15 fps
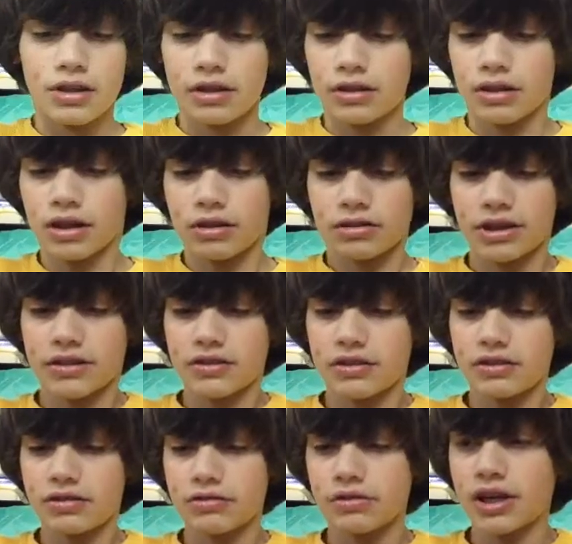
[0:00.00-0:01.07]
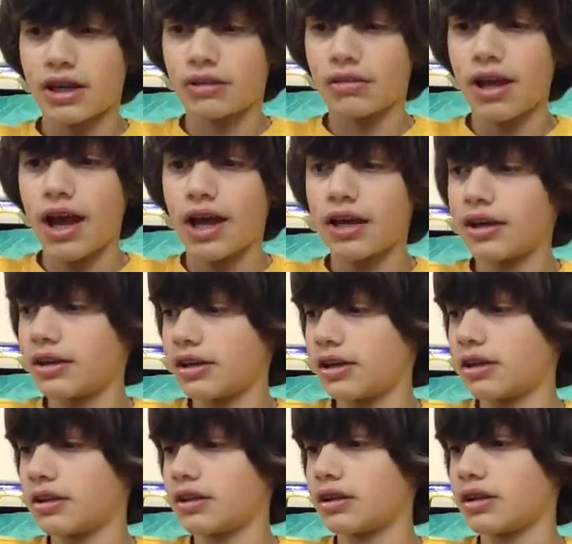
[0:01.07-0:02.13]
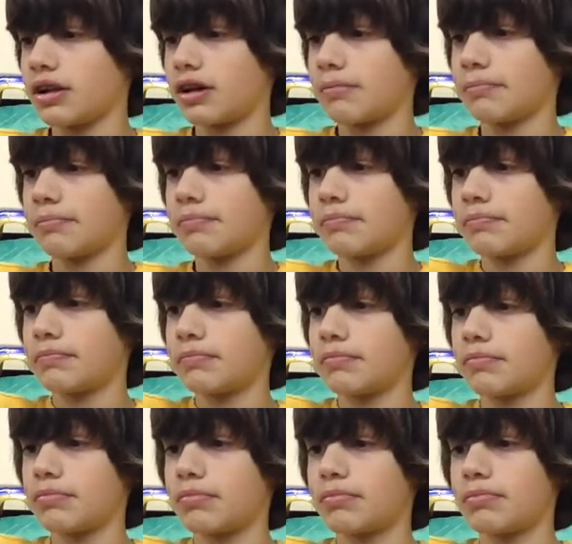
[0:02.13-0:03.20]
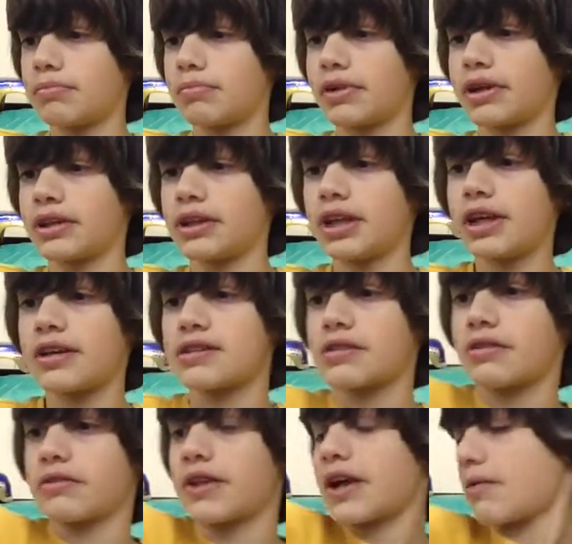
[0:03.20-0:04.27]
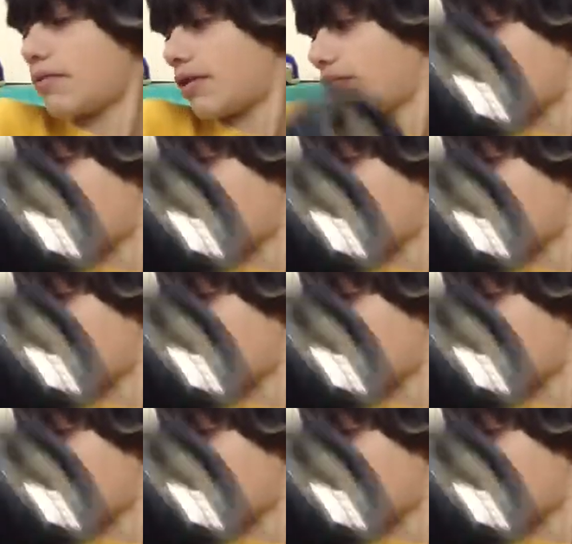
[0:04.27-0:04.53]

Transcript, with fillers: luckily it didn't do that a lot. And um, but yeah, so that went